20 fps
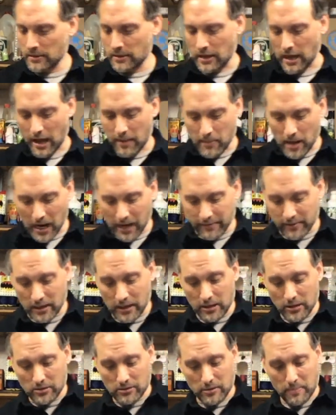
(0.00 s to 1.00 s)
I'm not even going to
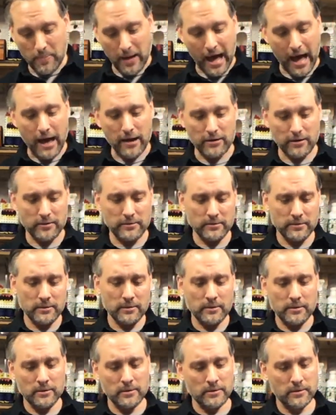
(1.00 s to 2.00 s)
use the pattern.
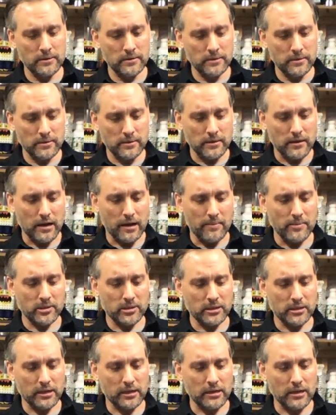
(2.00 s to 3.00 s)
I'm just
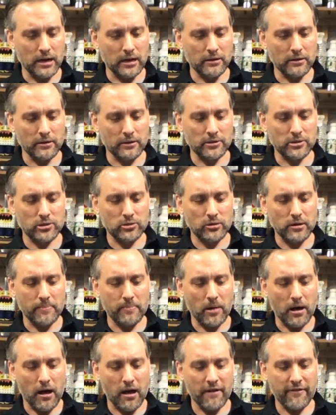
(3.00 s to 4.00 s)
going to cut a little strip
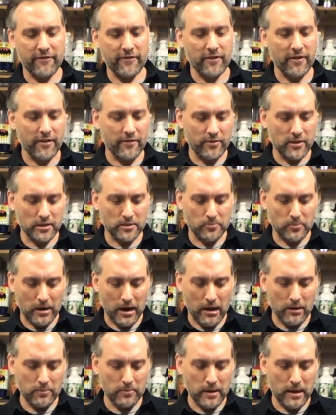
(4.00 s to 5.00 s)
off of this
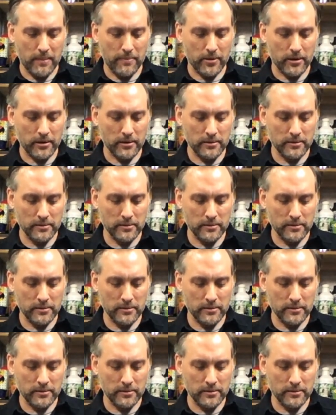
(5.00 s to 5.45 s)
brown paper.